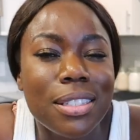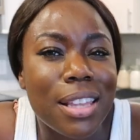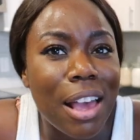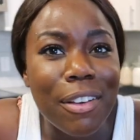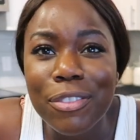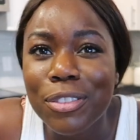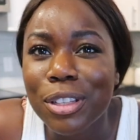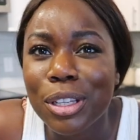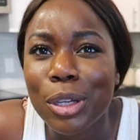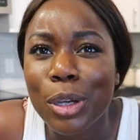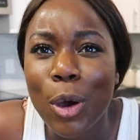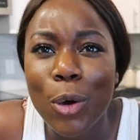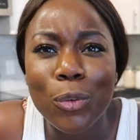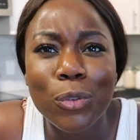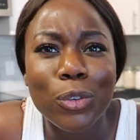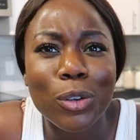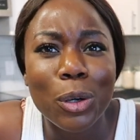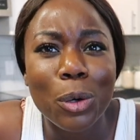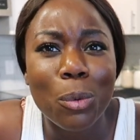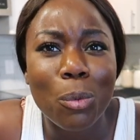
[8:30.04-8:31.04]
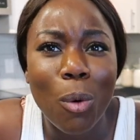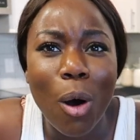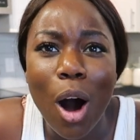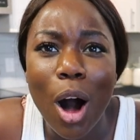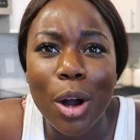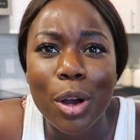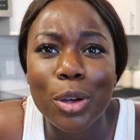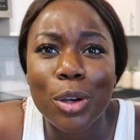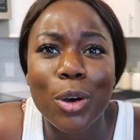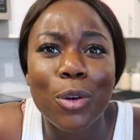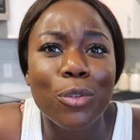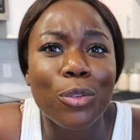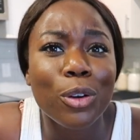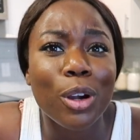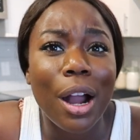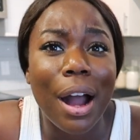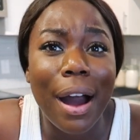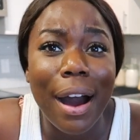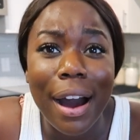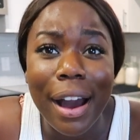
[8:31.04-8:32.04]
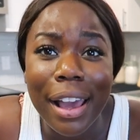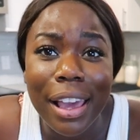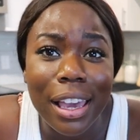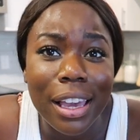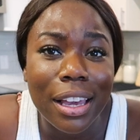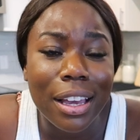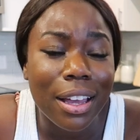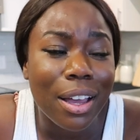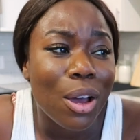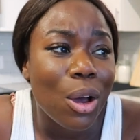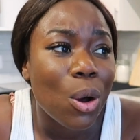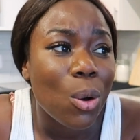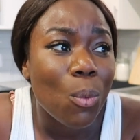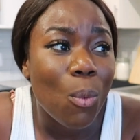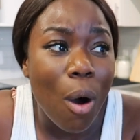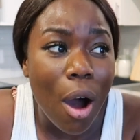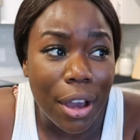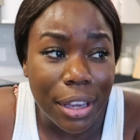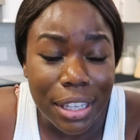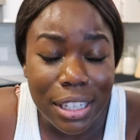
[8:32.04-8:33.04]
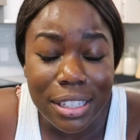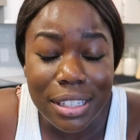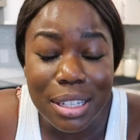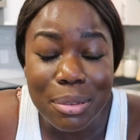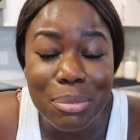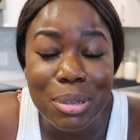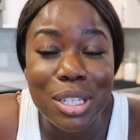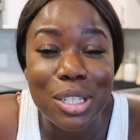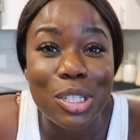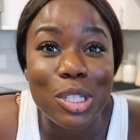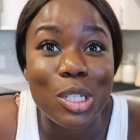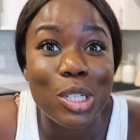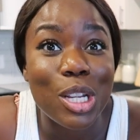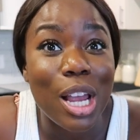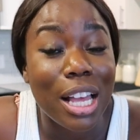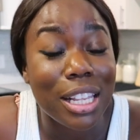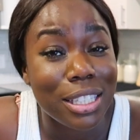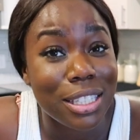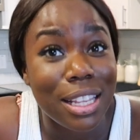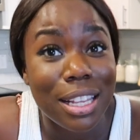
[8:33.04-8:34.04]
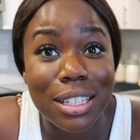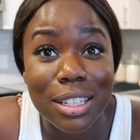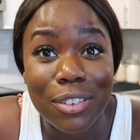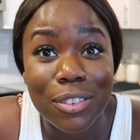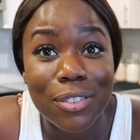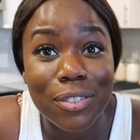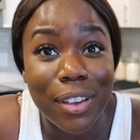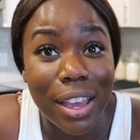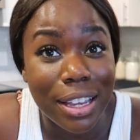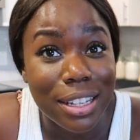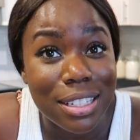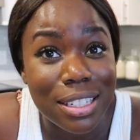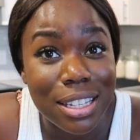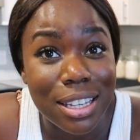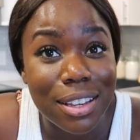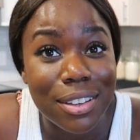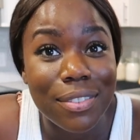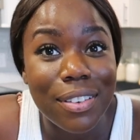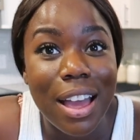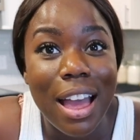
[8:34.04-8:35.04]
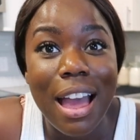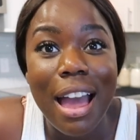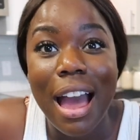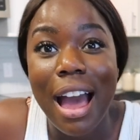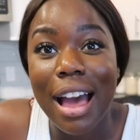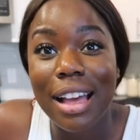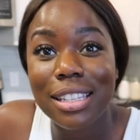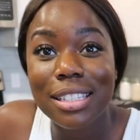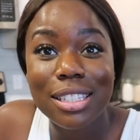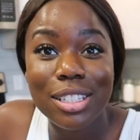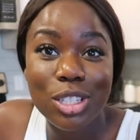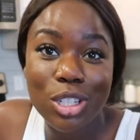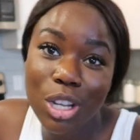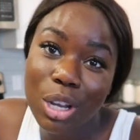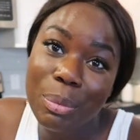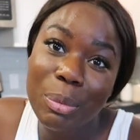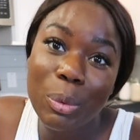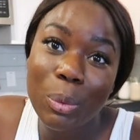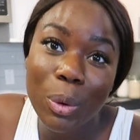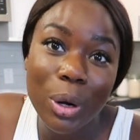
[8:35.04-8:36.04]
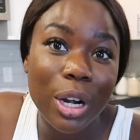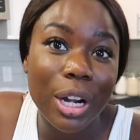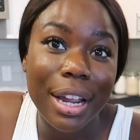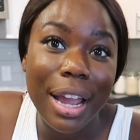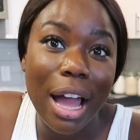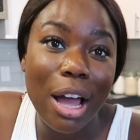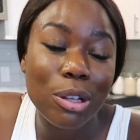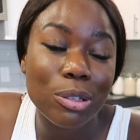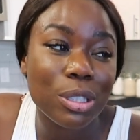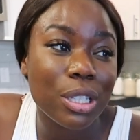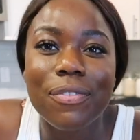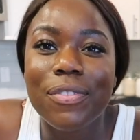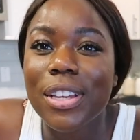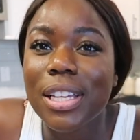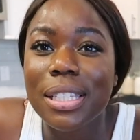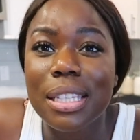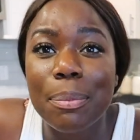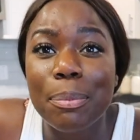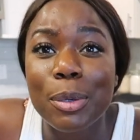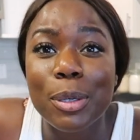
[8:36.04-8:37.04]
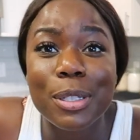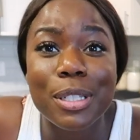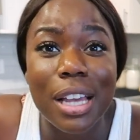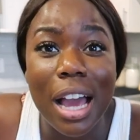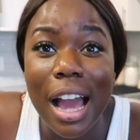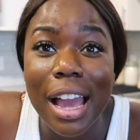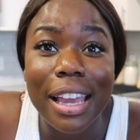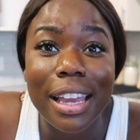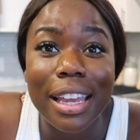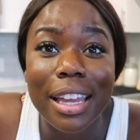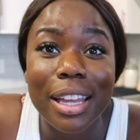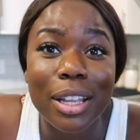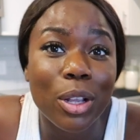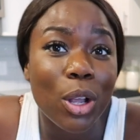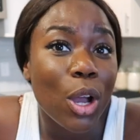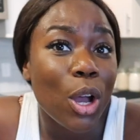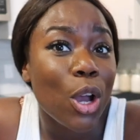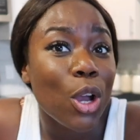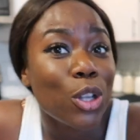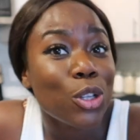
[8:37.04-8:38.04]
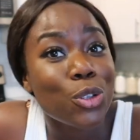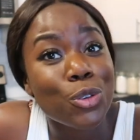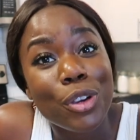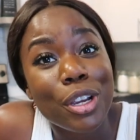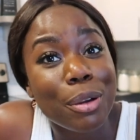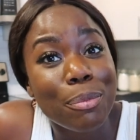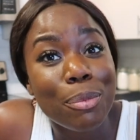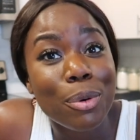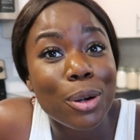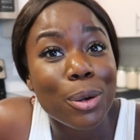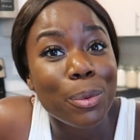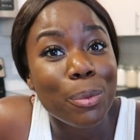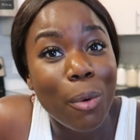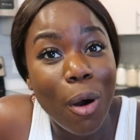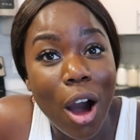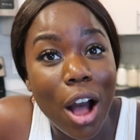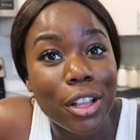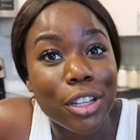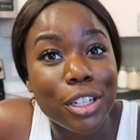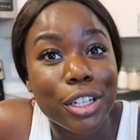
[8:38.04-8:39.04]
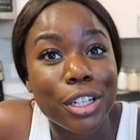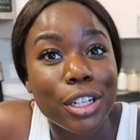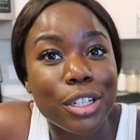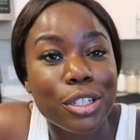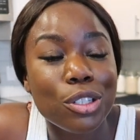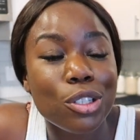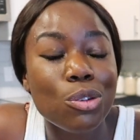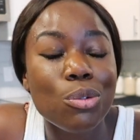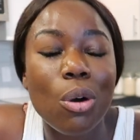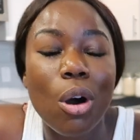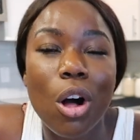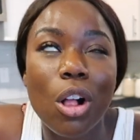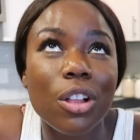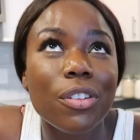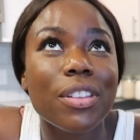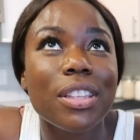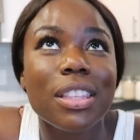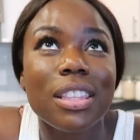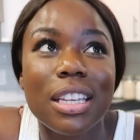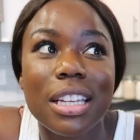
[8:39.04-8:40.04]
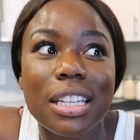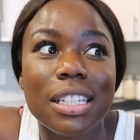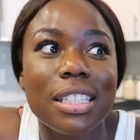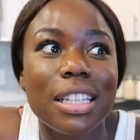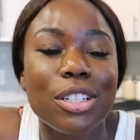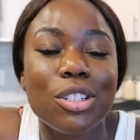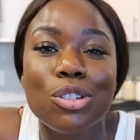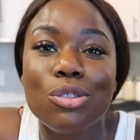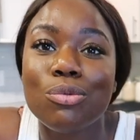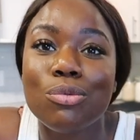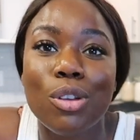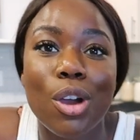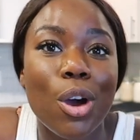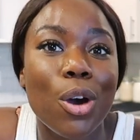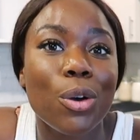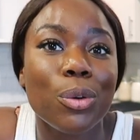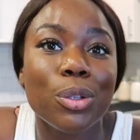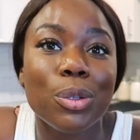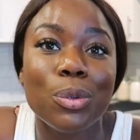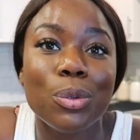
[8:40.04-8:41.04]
definitely go for a walk, go for a hike. Walking can be just as effective as gym workouts. Fix up your diet, drink more water, do all the things that you know